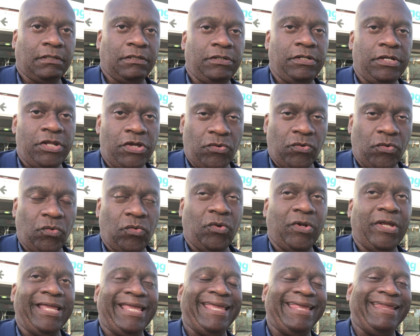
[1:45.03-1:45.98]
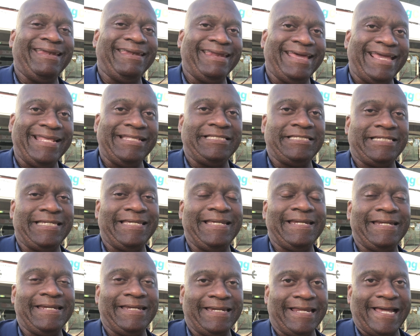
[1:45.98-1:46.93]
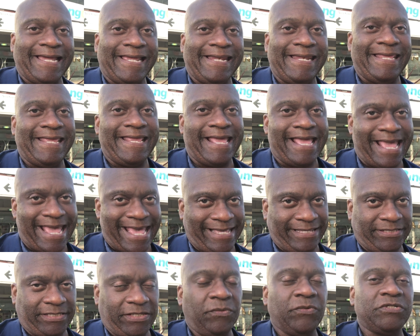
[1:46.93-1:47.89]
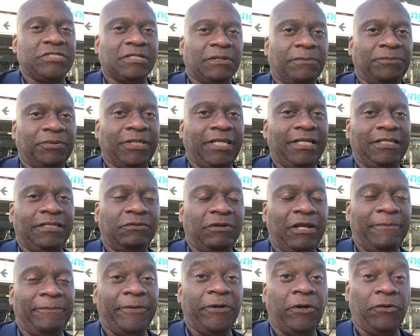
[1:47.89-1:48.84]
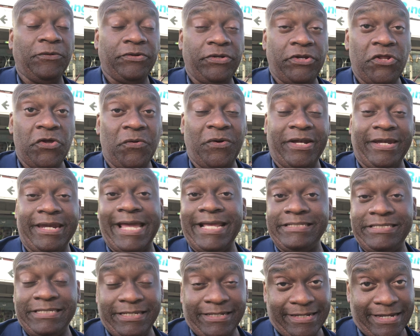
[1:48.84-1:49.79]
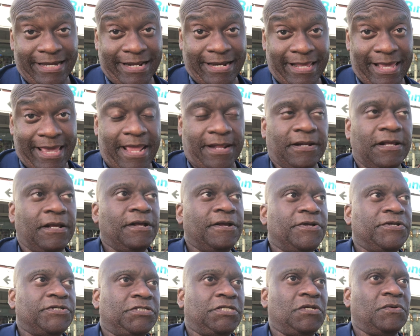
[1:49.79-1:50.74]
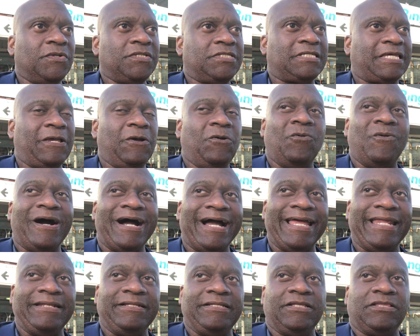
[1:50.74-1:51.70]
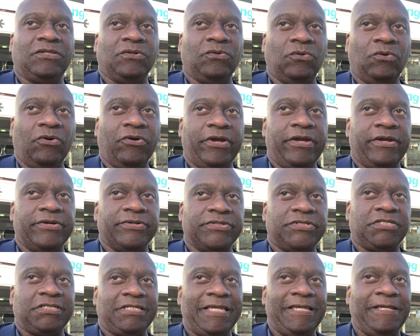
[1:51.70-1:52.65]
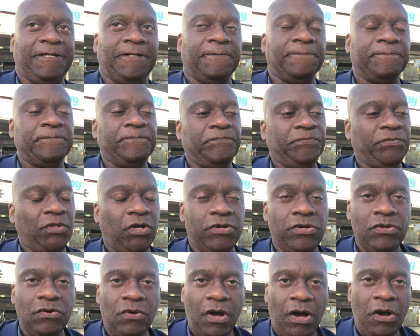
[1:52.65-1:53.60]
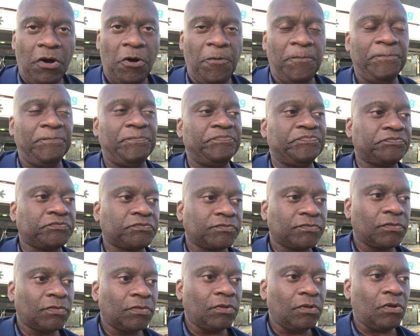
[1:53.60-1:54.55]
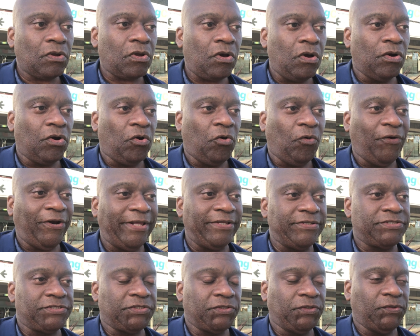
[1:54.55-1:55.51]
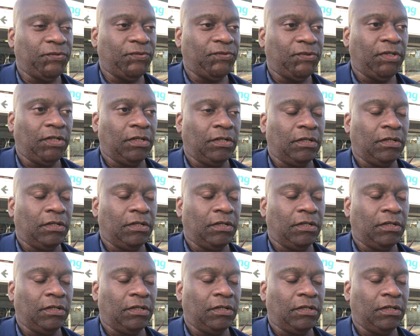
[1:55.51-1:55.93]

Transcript: new in 1998. It was completely rebuilt new in 1998. So you would say, why did the Warriors seek a new home? According to